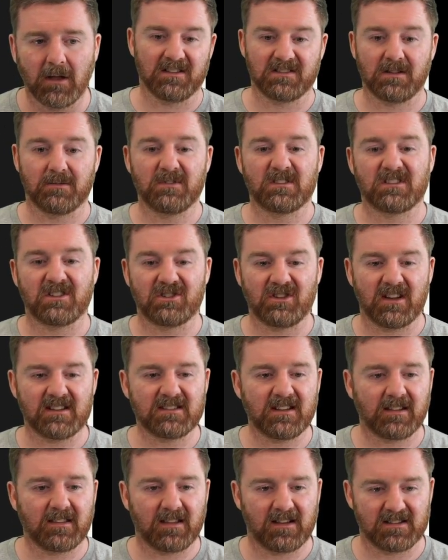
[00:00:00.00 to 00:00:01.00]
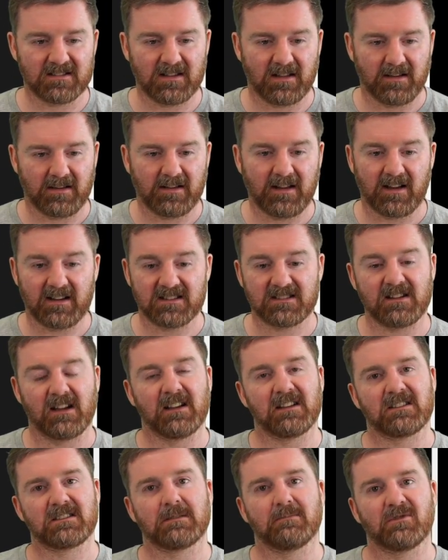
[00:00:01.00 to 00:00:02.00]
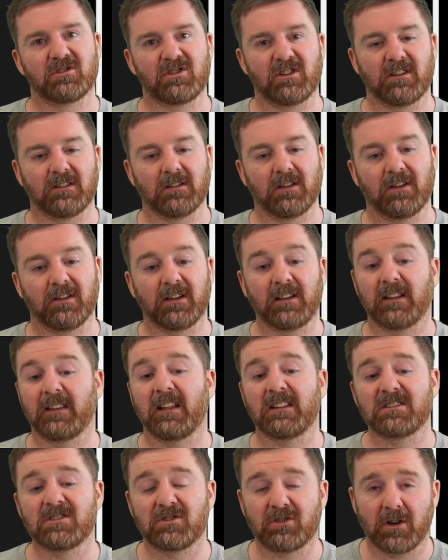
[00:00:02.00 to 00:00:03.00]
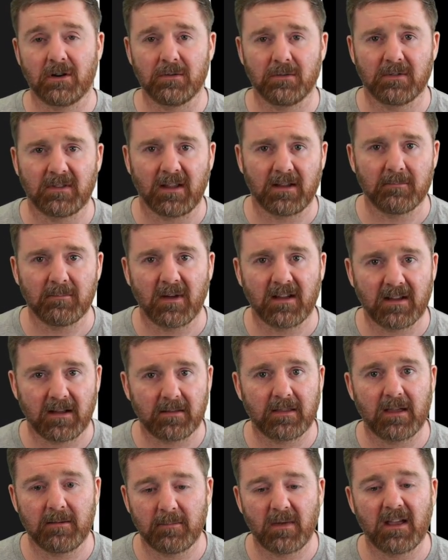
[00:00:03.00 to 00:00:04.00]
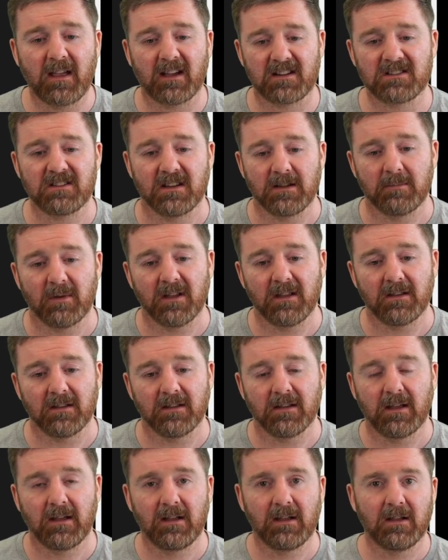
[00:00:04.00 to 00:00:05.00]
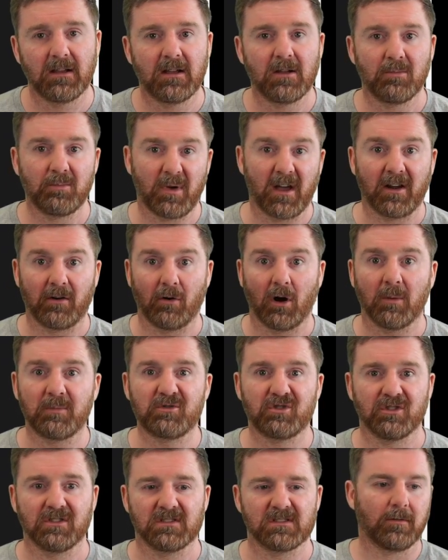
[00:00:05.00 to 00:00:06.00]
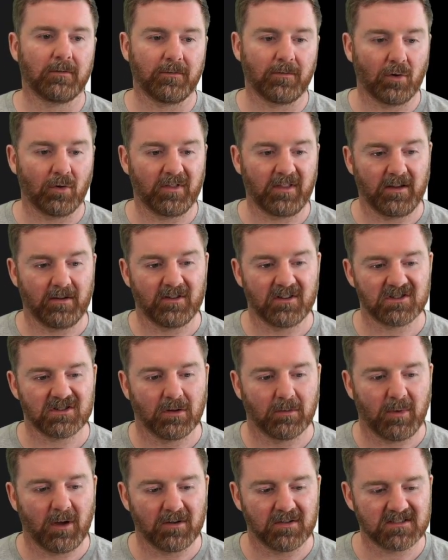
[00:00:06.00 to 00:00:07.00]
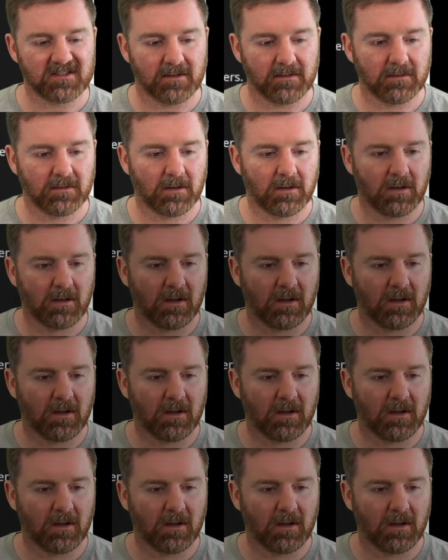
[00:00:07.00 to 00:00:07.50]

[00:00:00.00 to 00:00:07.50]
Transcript: And so he's suggesting things like data science and machine learning, and that's true. They may, they may actually be better options for the original poster.